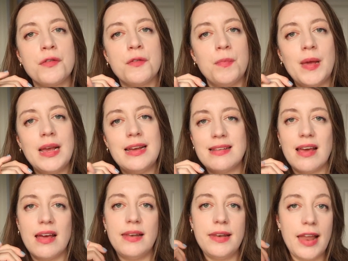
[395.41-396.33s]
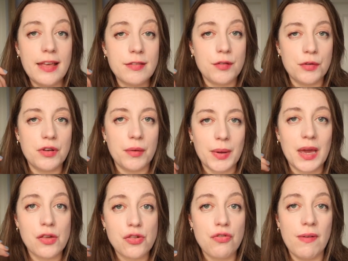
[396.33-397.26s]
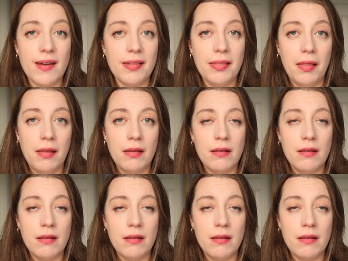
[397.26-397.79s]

speed unless you're doing a trill,